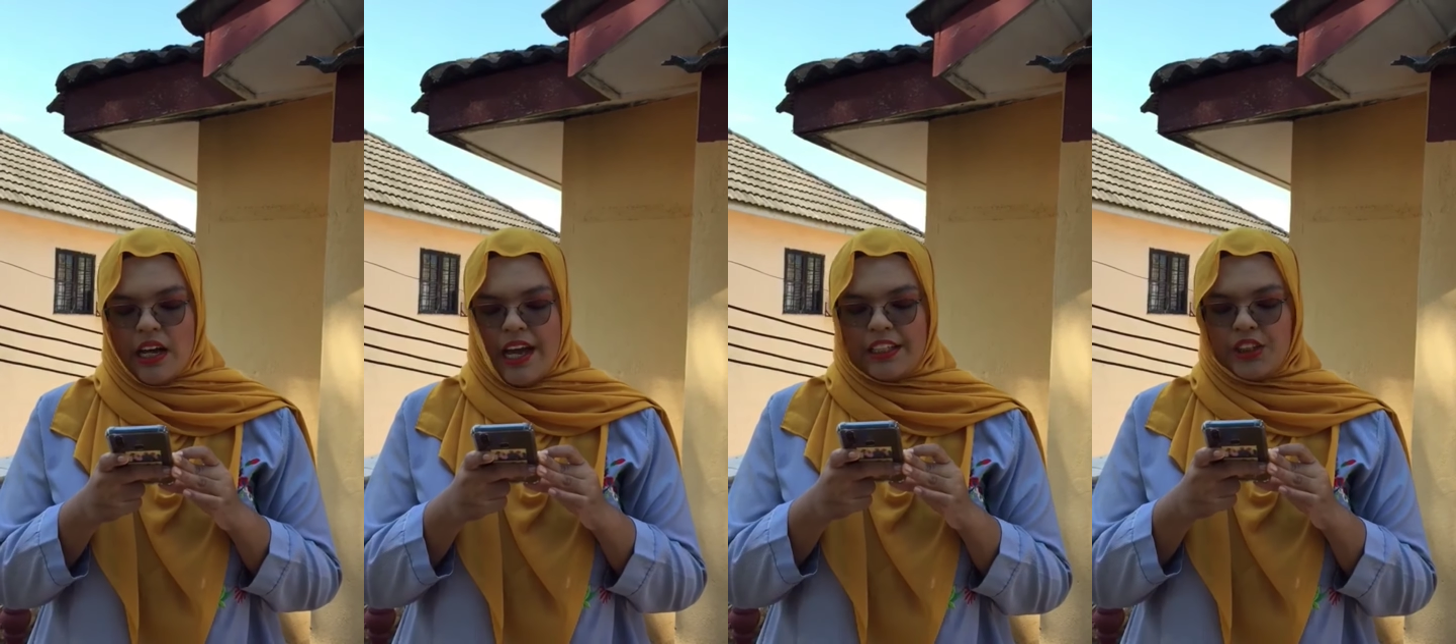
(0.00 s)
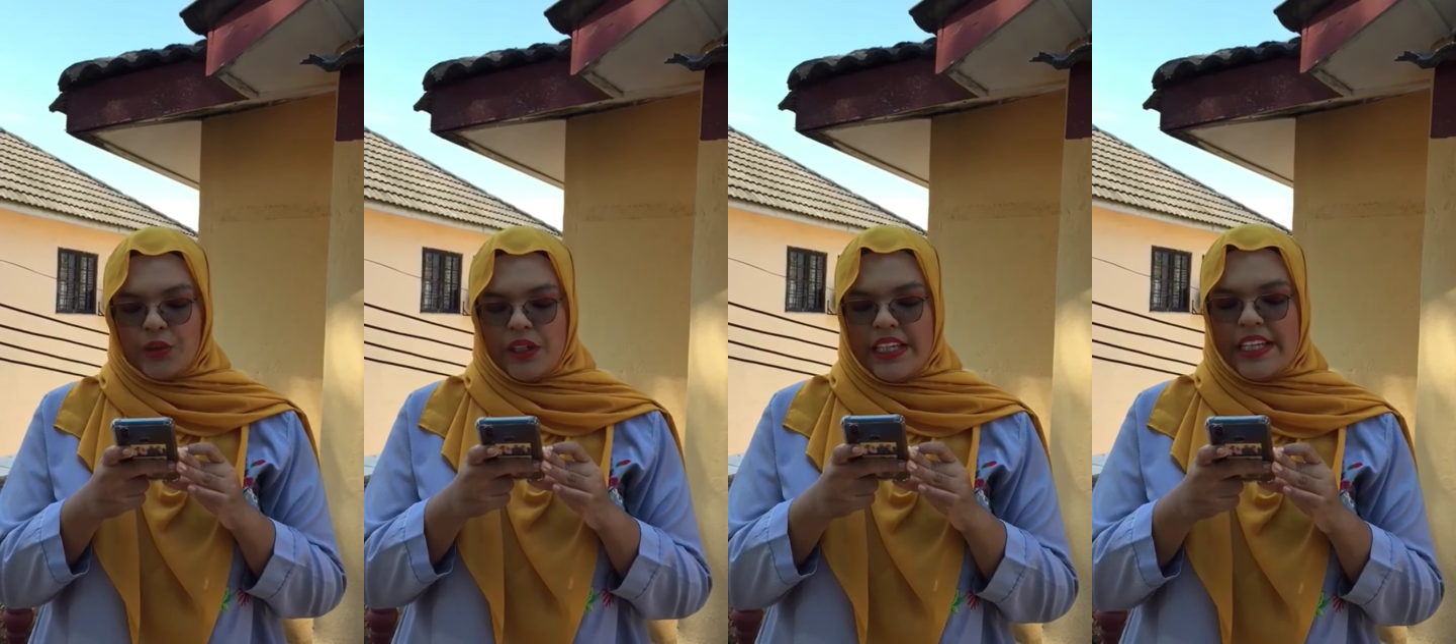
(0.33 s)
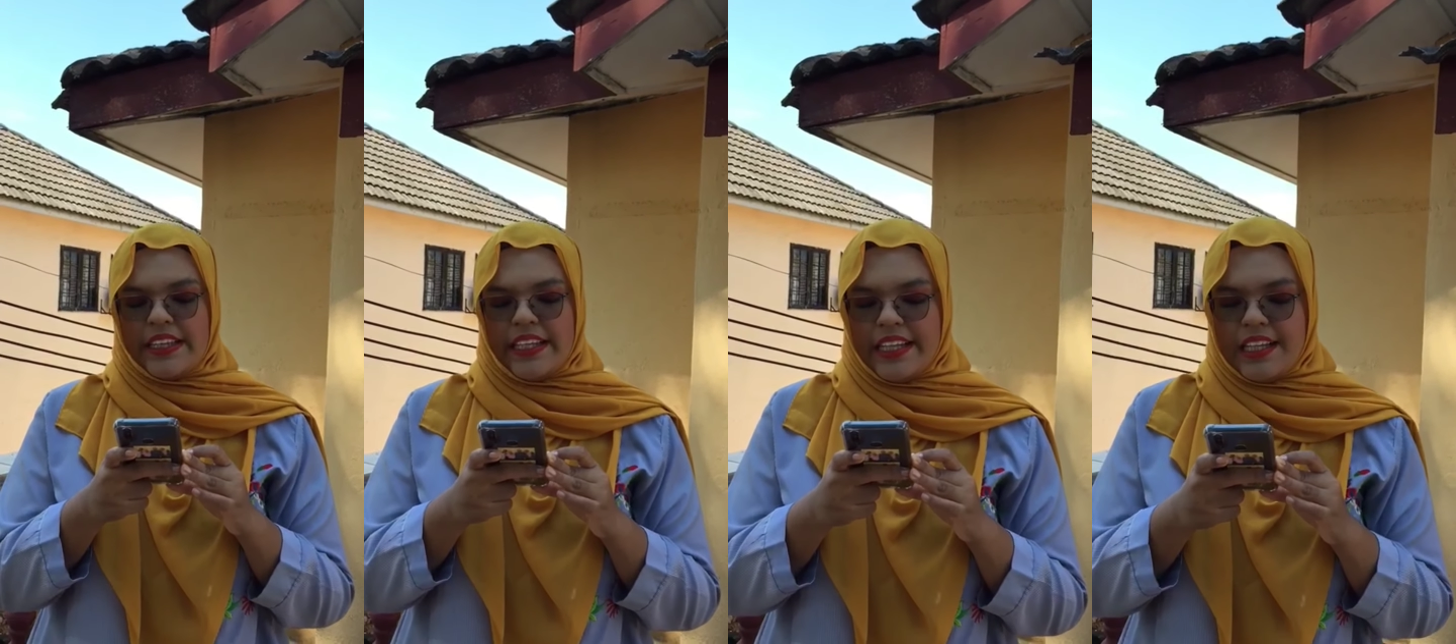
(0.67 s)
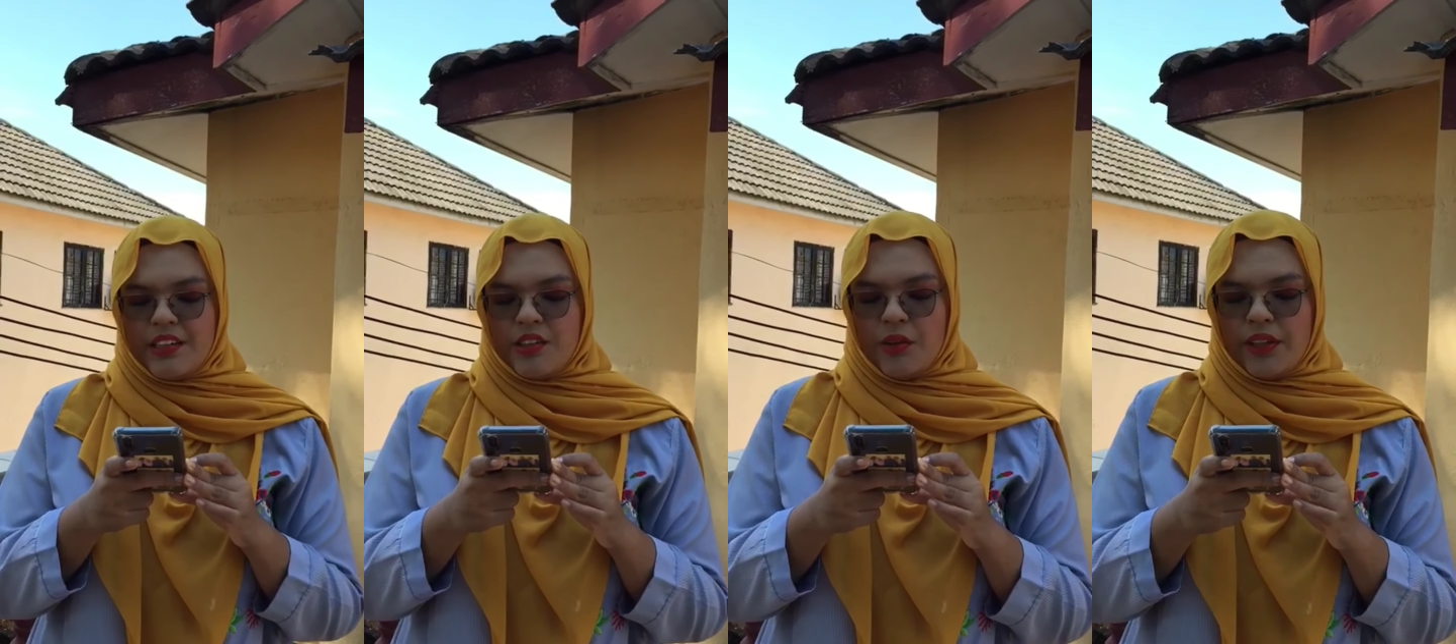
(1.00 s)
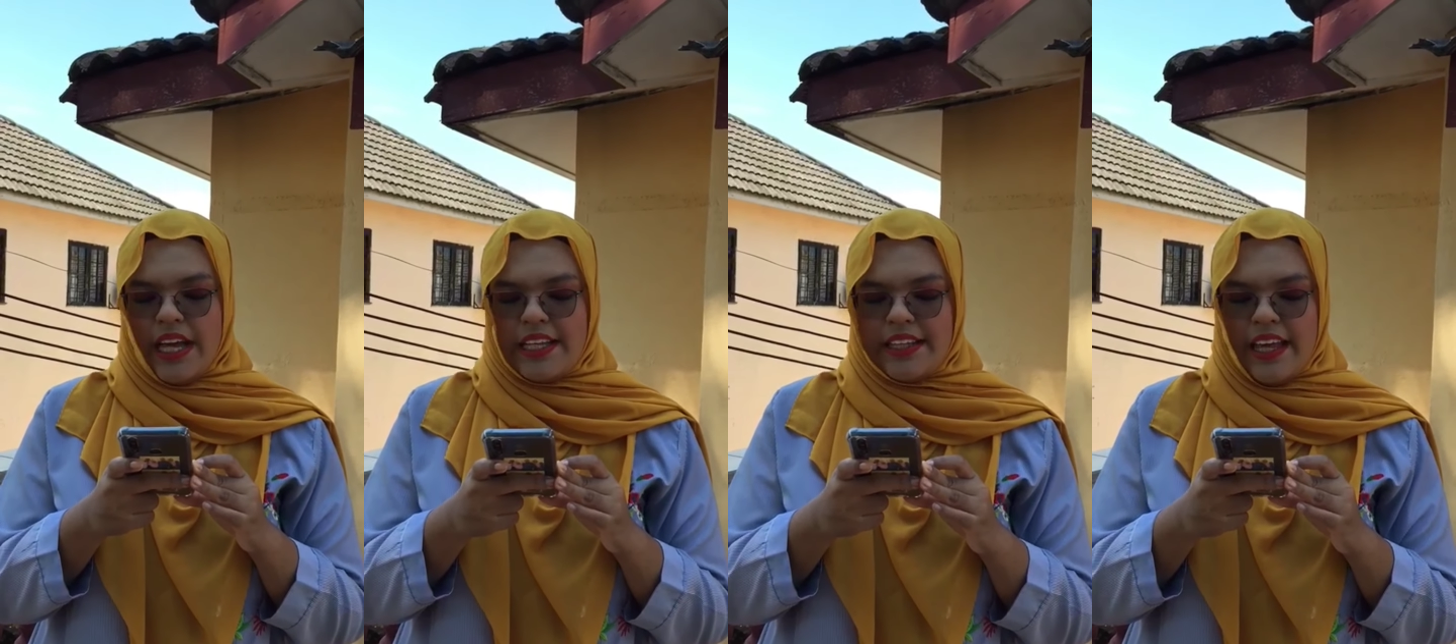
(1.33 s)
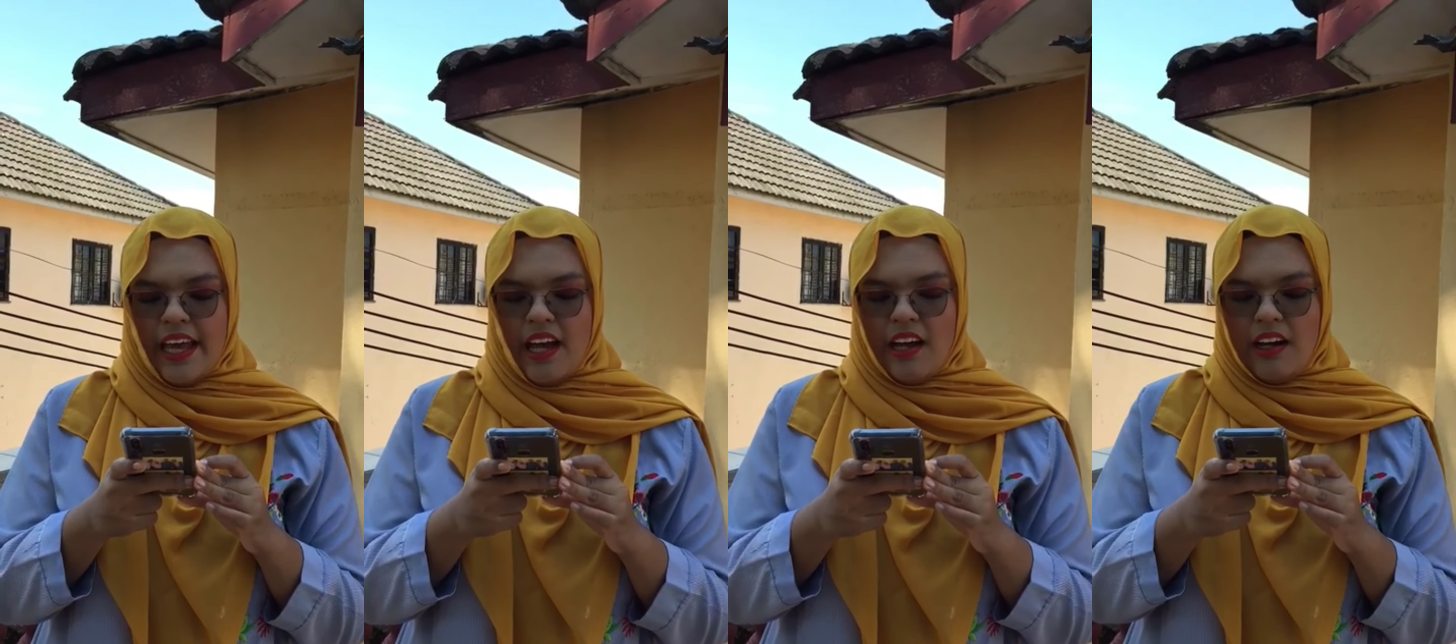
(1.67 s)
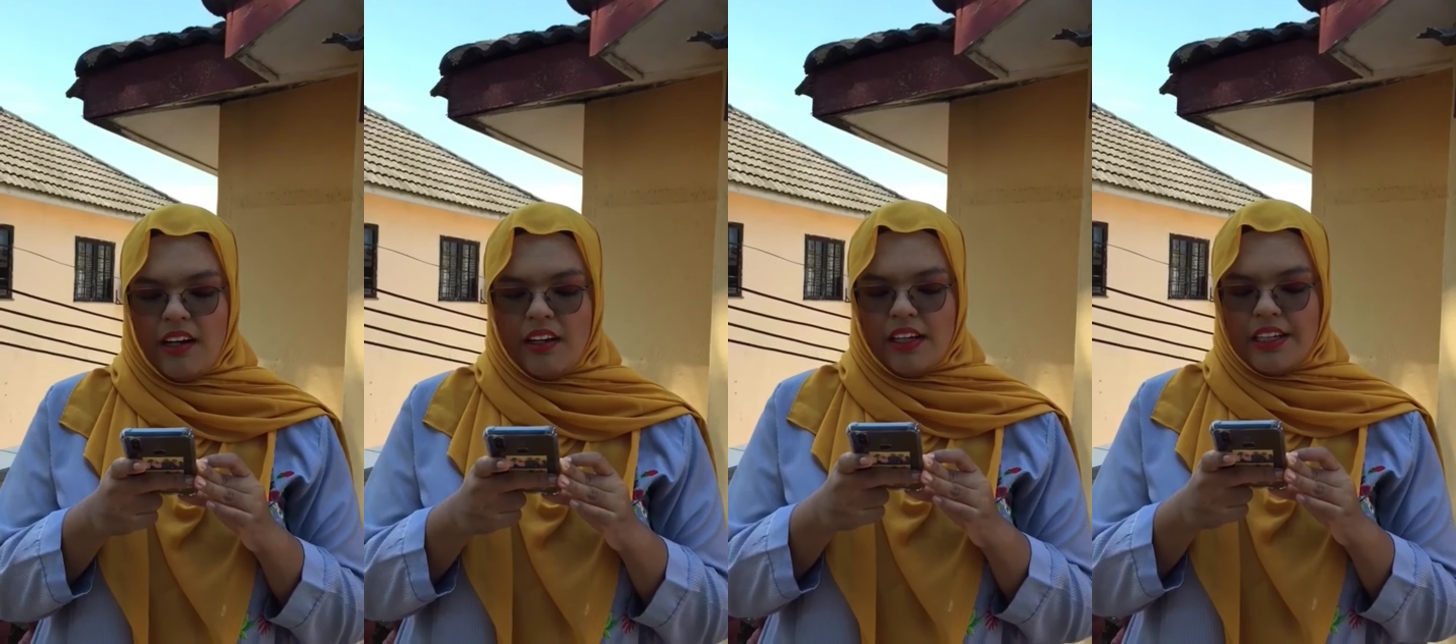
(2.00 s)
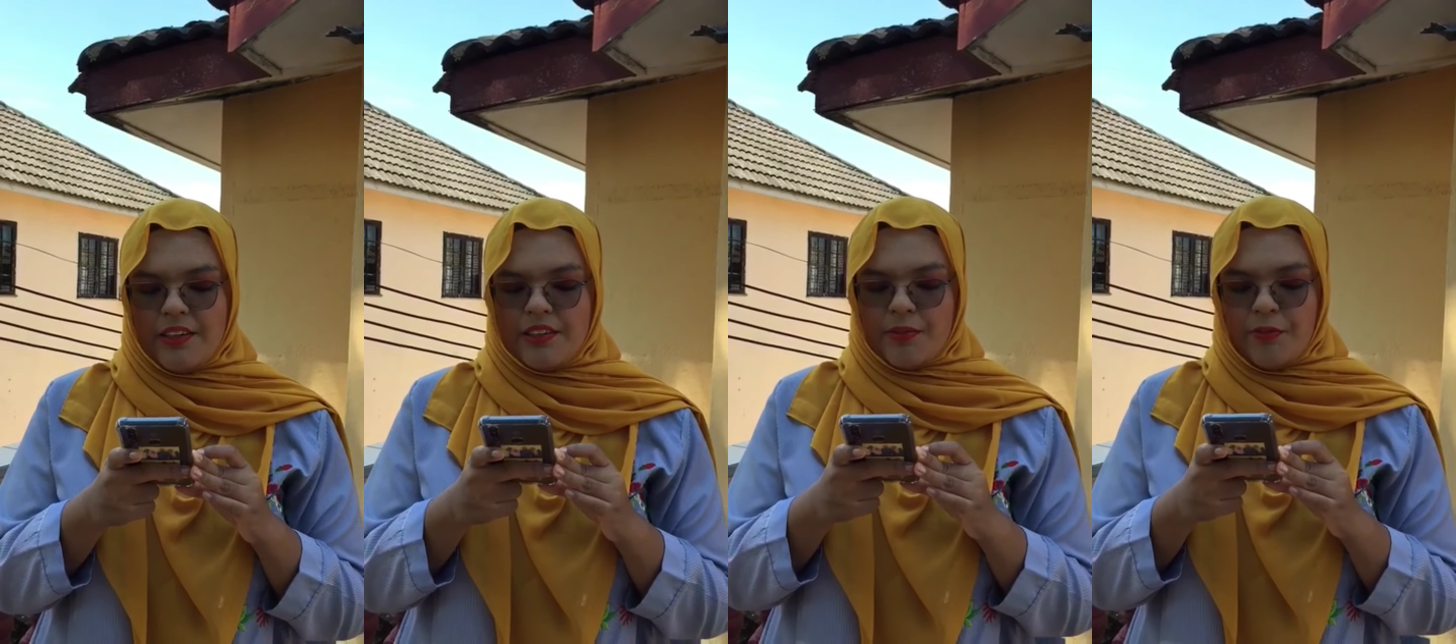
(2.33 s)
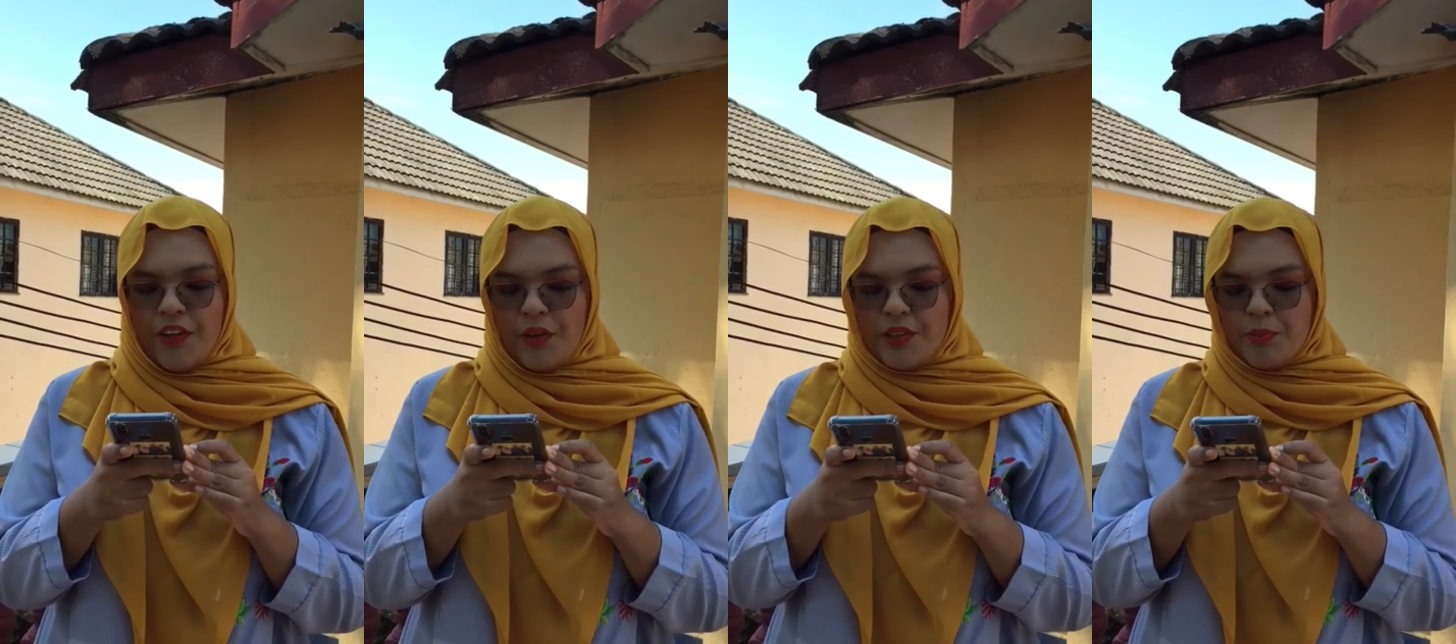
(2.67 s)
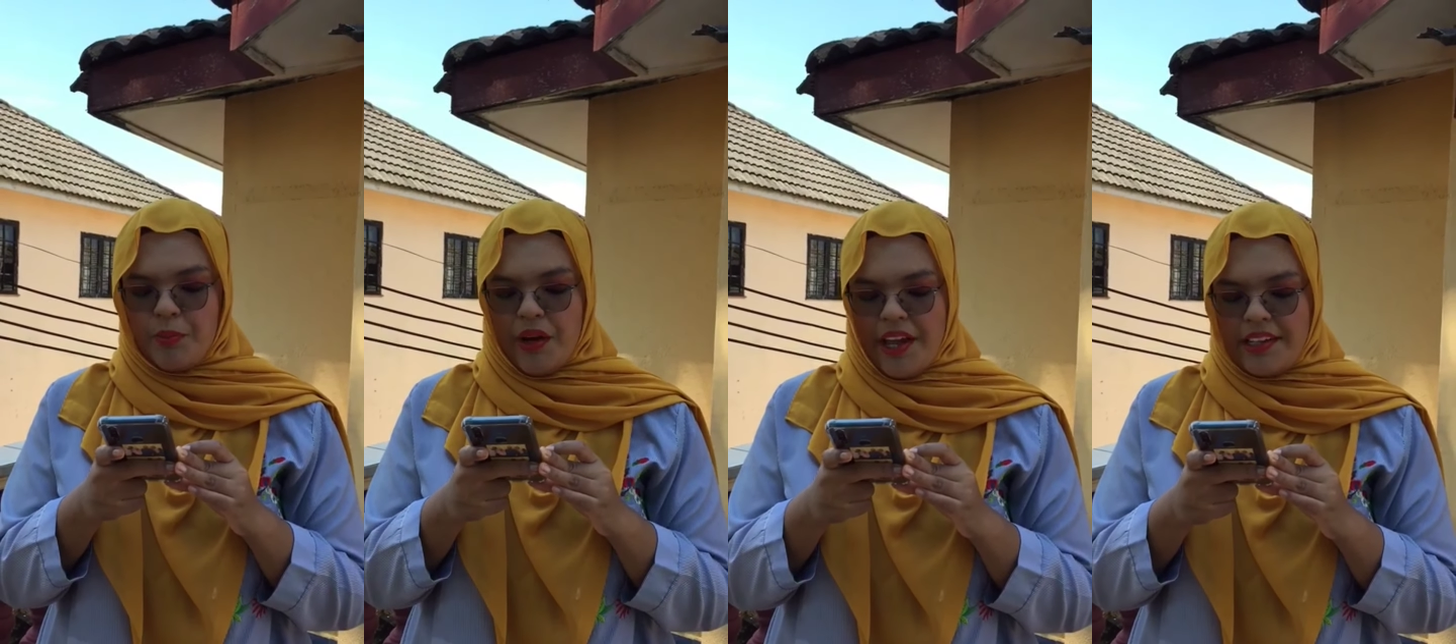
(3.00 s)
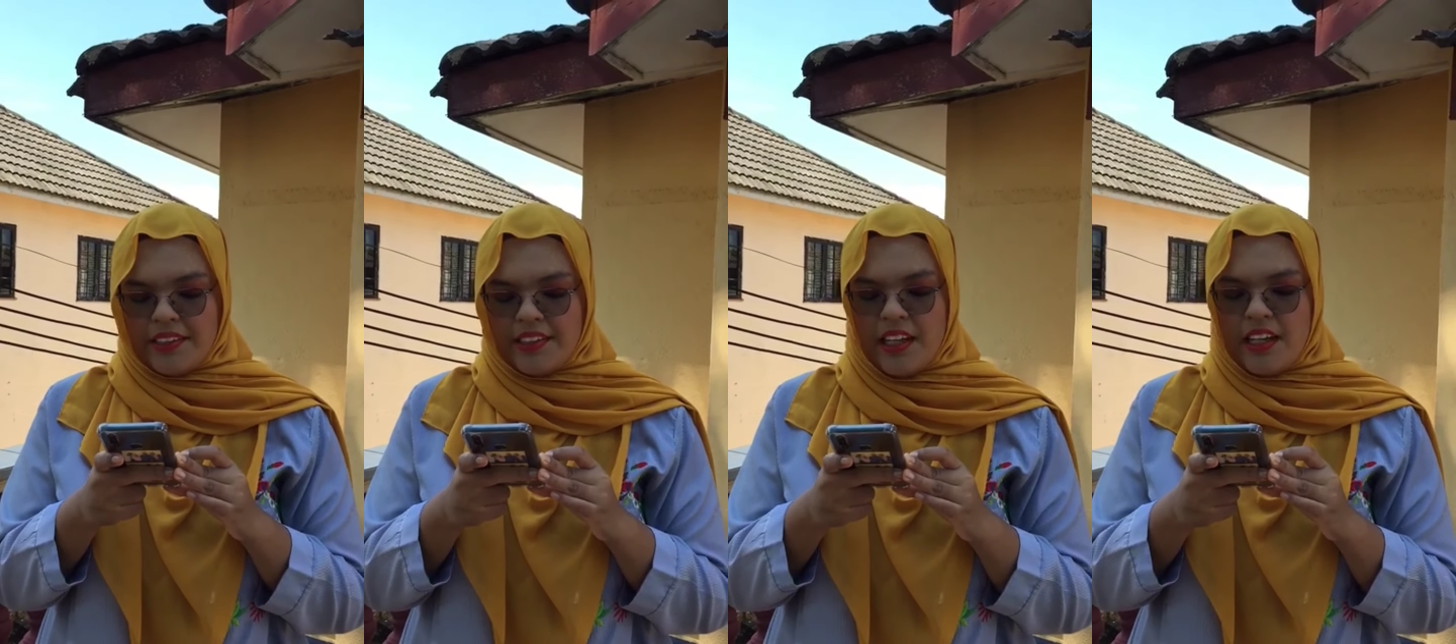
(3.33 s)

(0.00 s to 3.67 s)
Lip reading: actually needed, so that there are a few spares